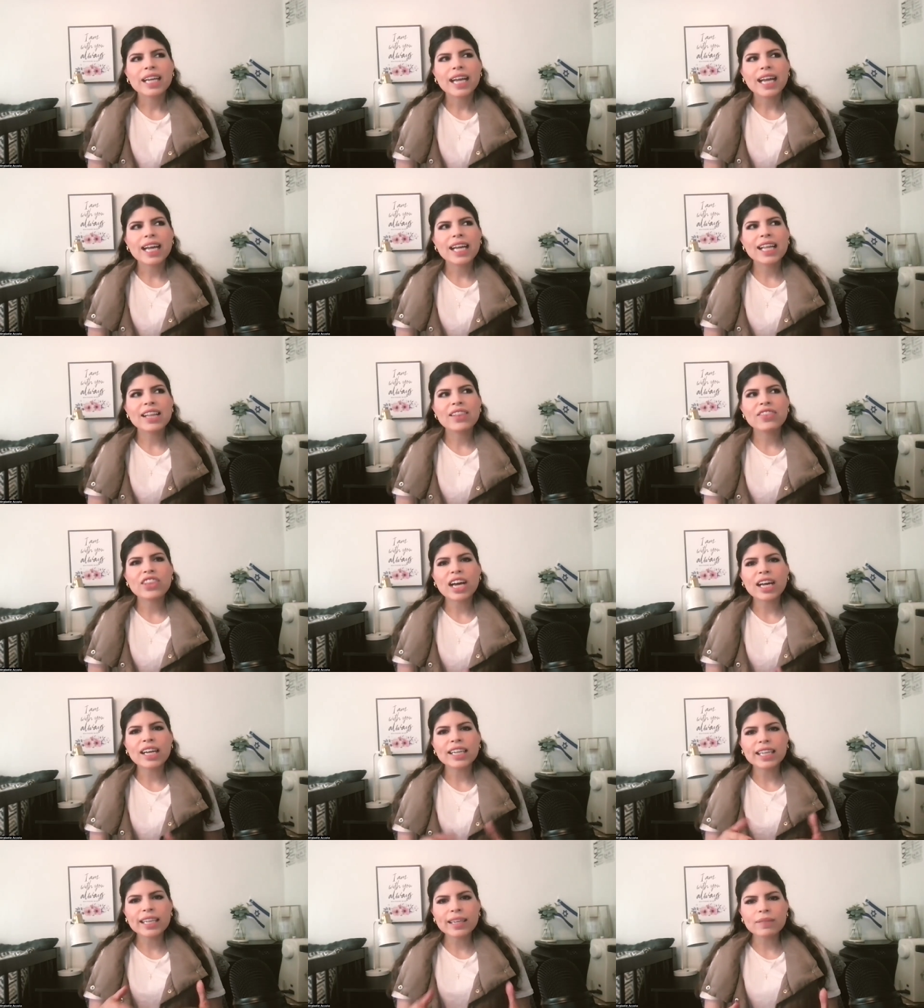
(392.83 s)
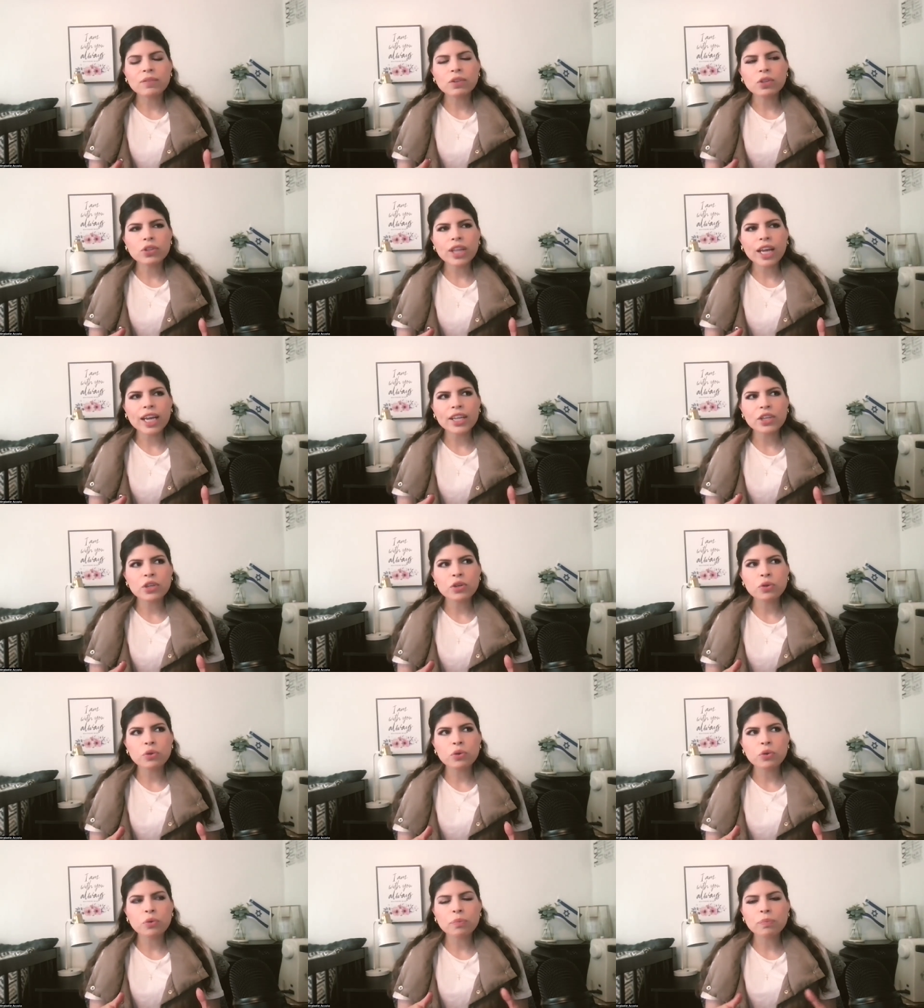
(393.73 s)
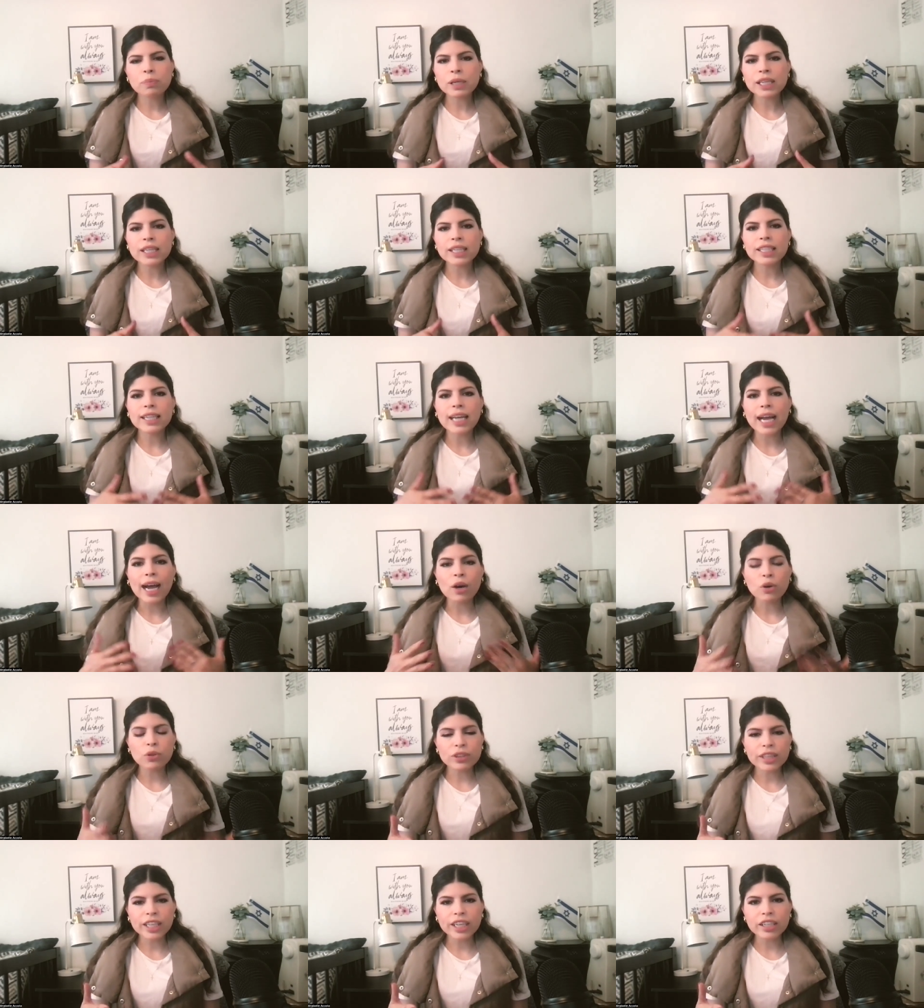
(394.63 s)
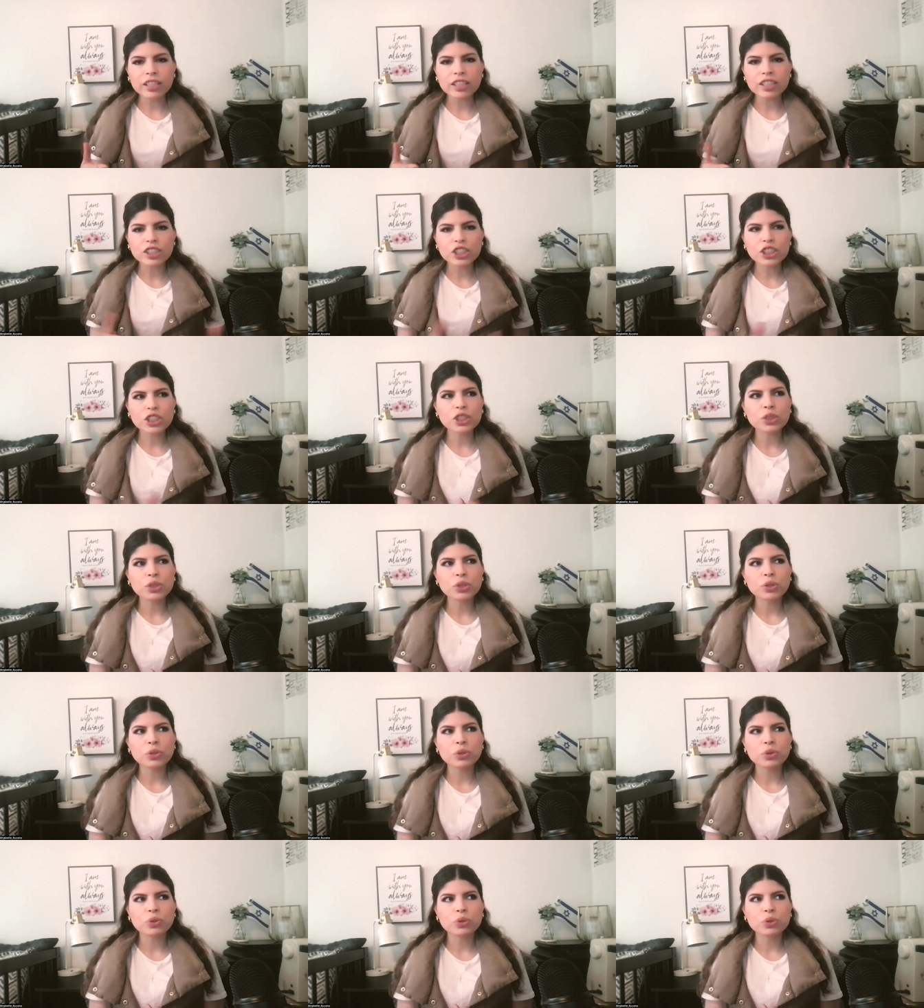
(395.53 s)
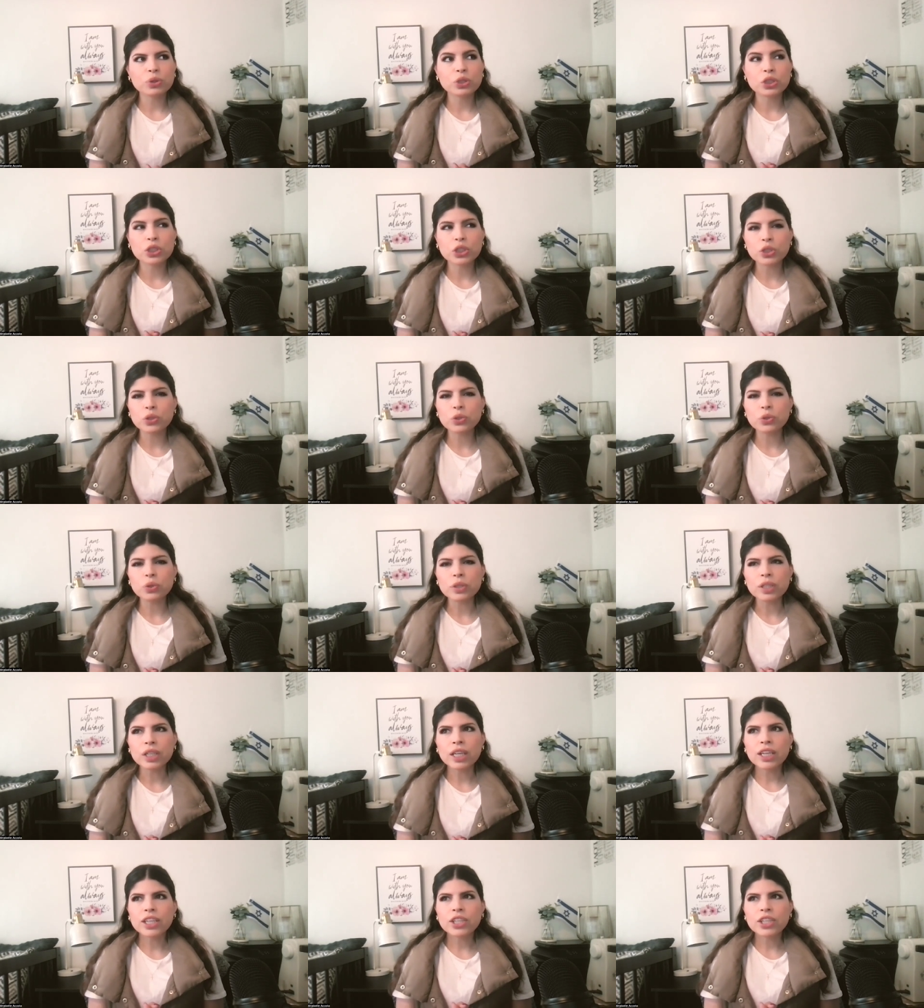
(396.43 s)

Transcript: And that evil that you put out there to do,